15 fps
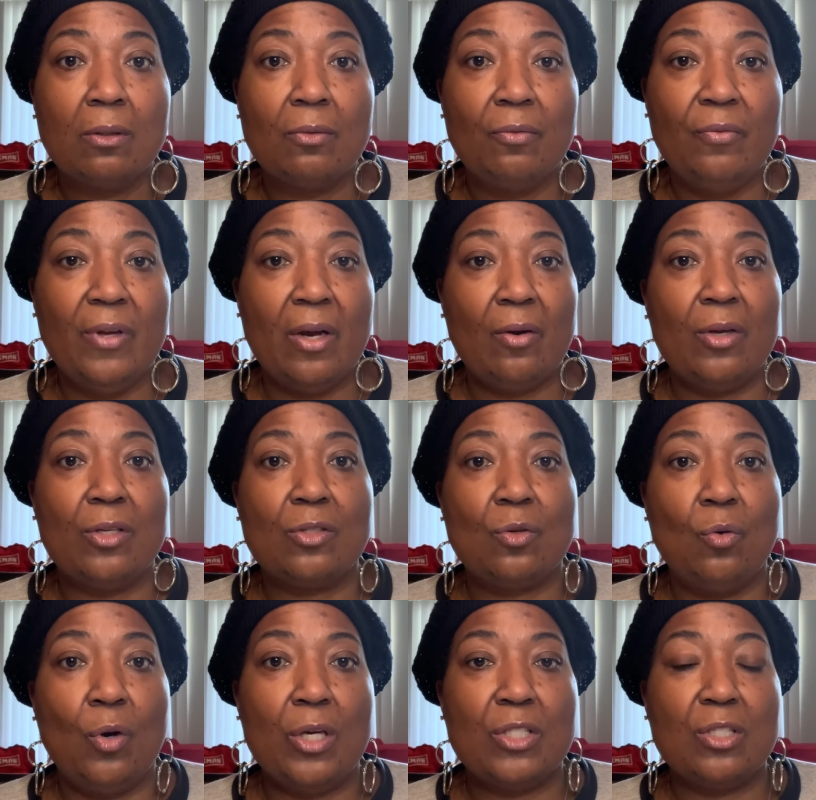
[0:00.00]
various
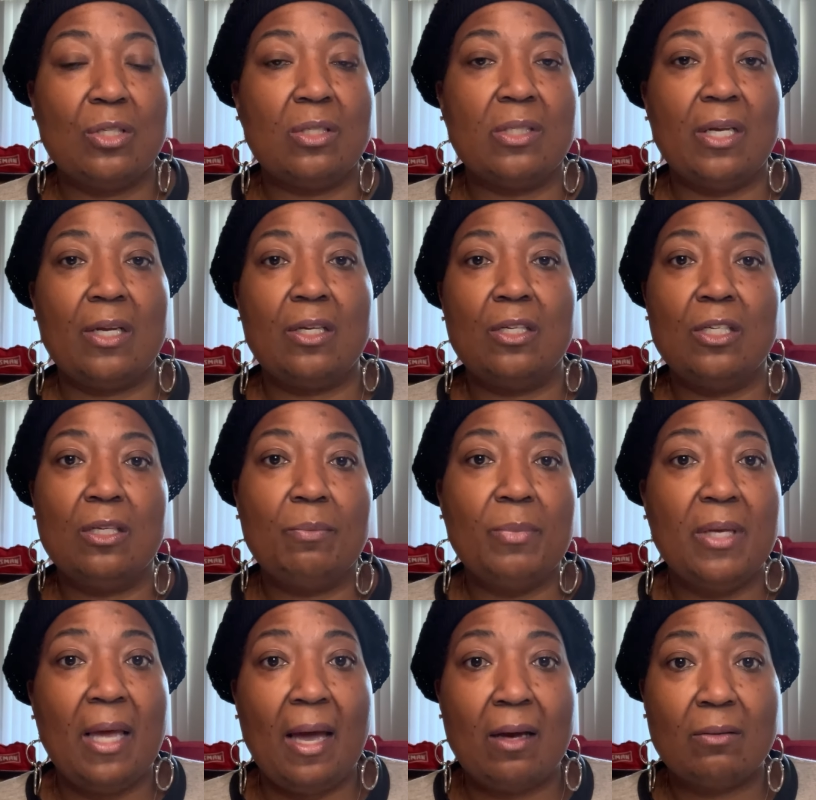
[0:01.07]
questions that could
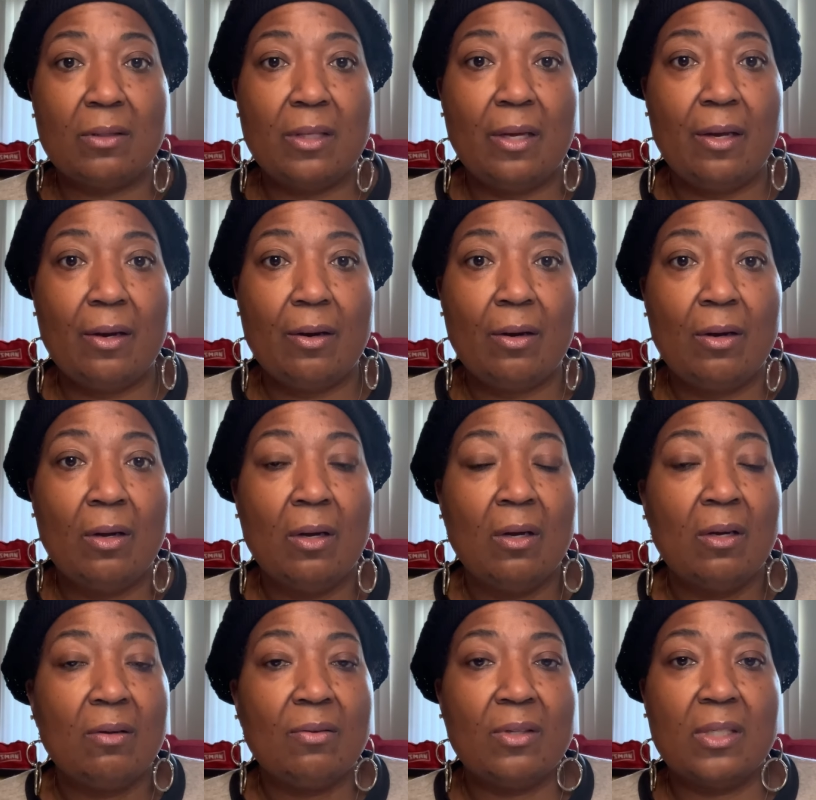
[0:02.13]
be out there
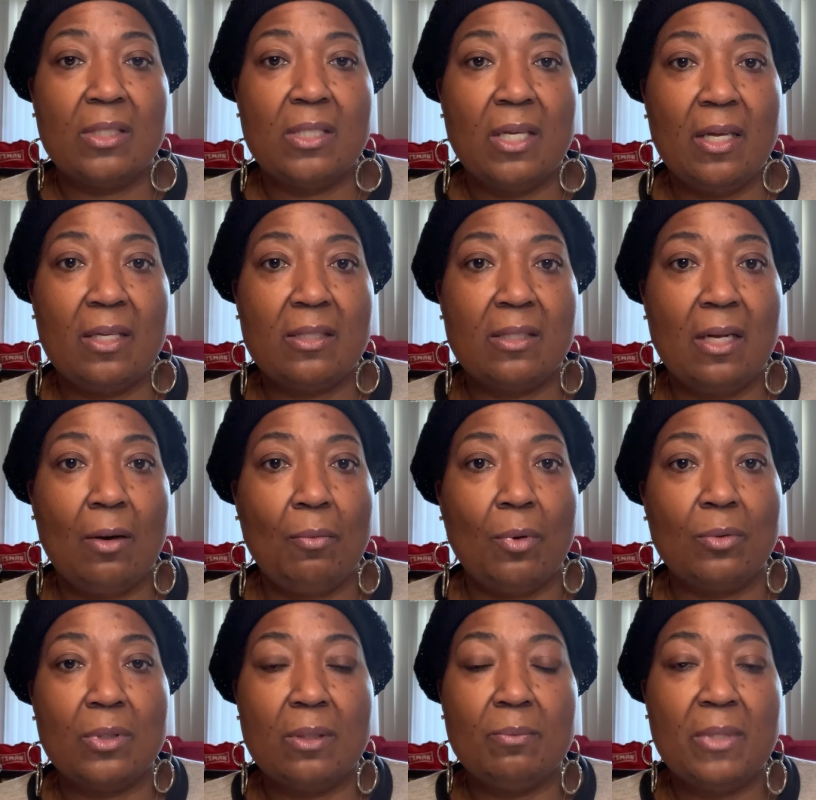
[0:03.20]
for the test, and I
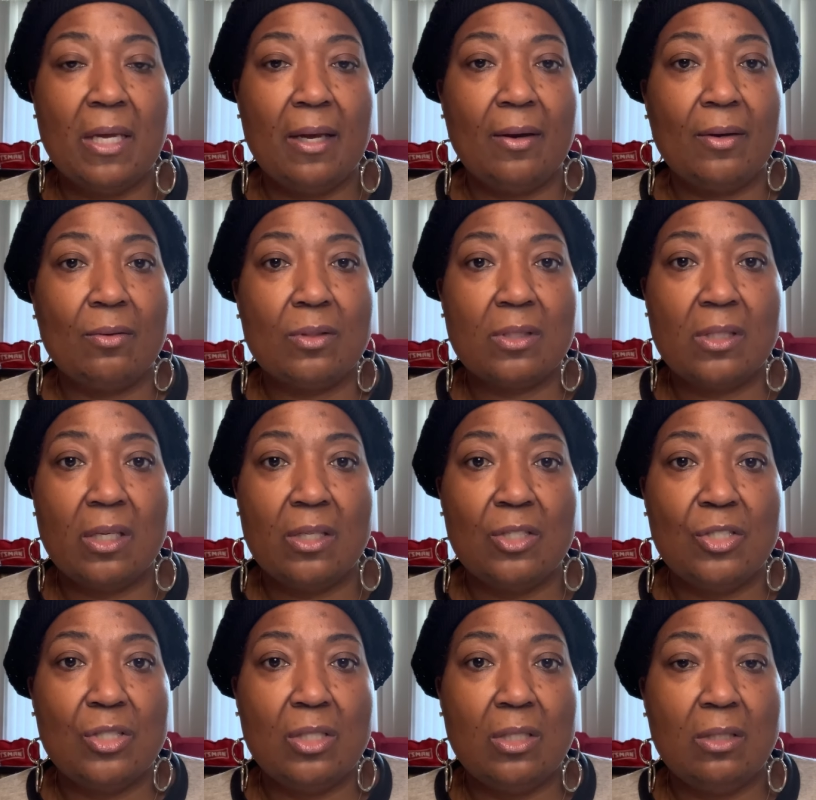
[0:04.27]
wrote them down on study
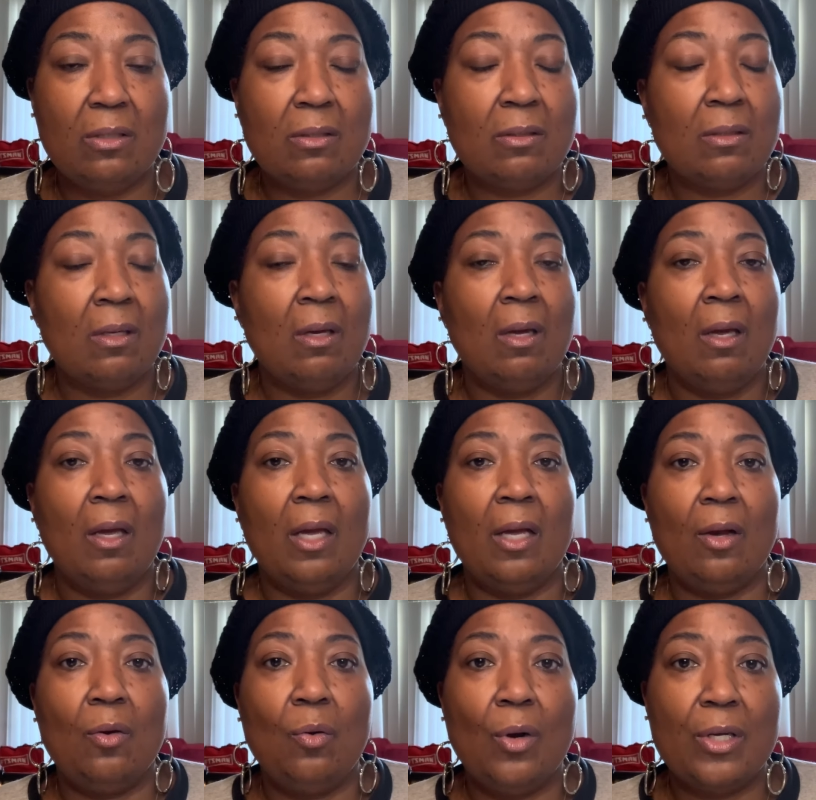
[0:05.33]
sheets
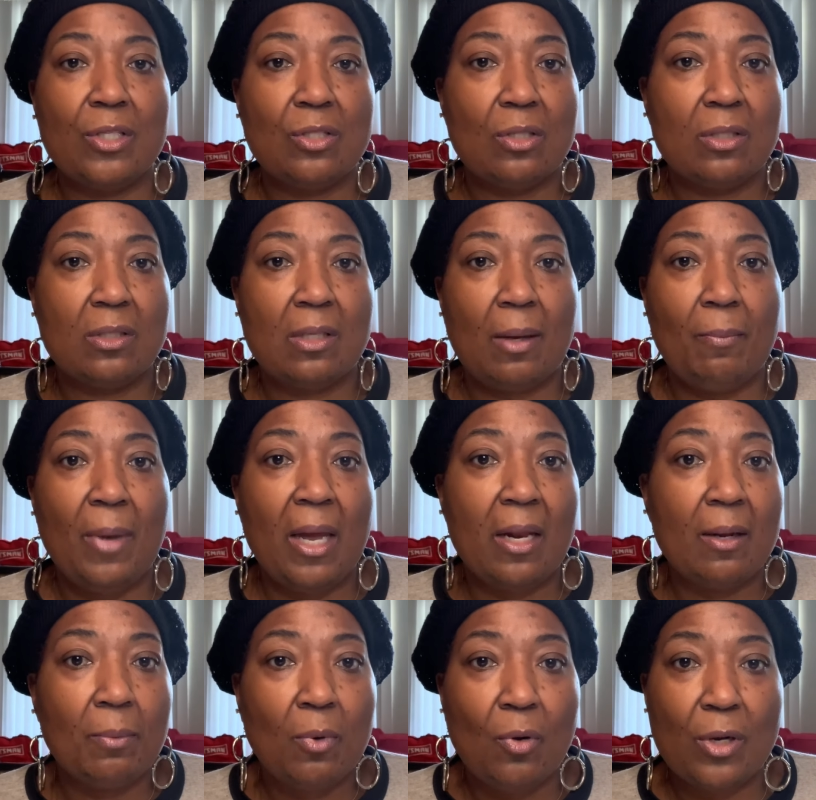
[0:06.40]
and questions. I made
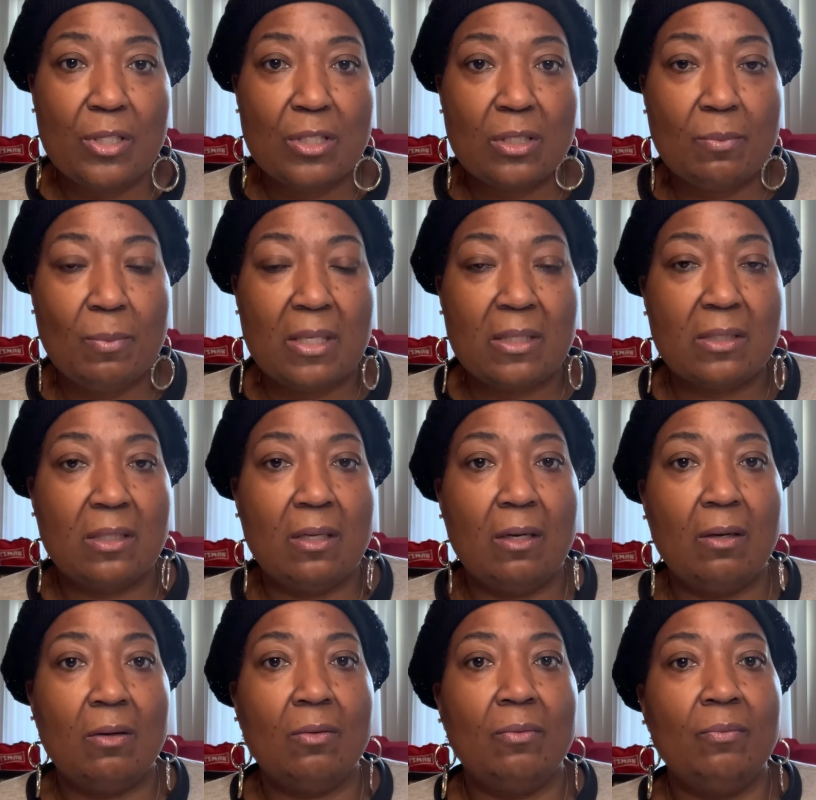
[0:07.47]
up questions
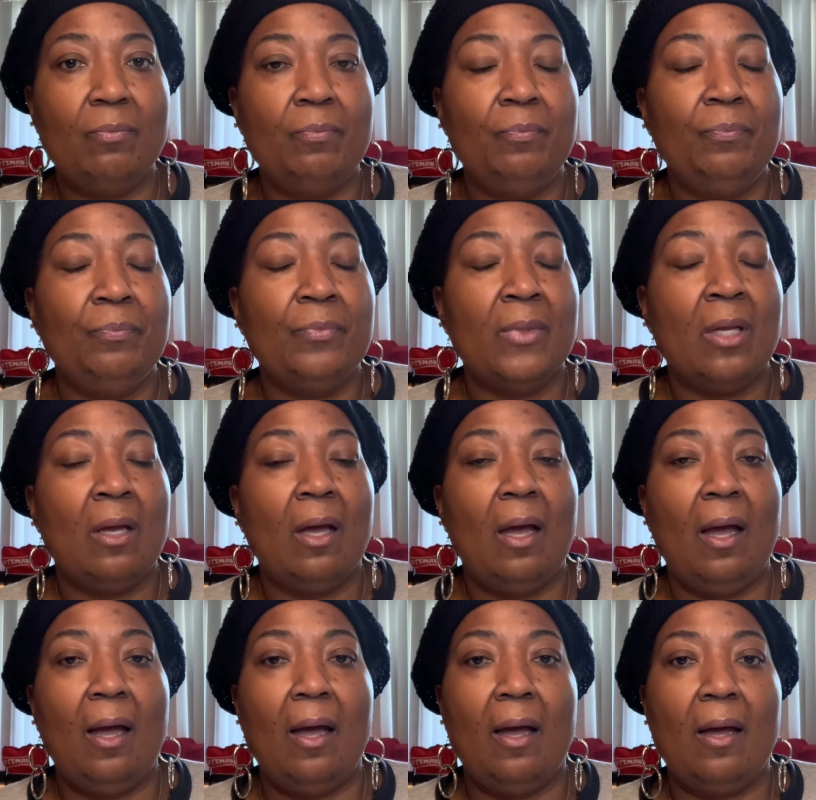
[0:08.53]
myself.
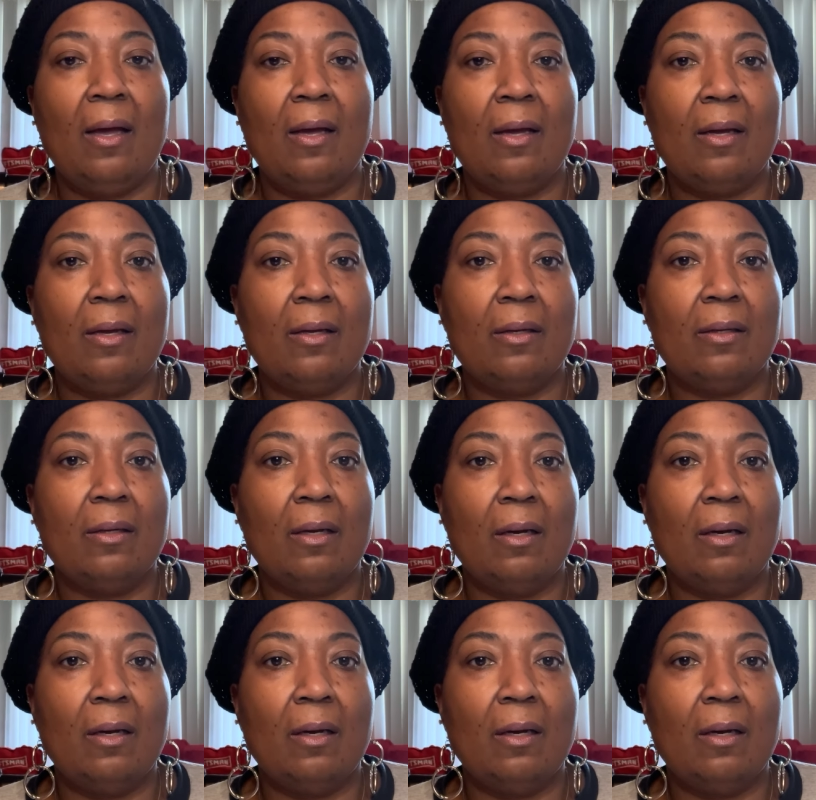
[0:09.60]
I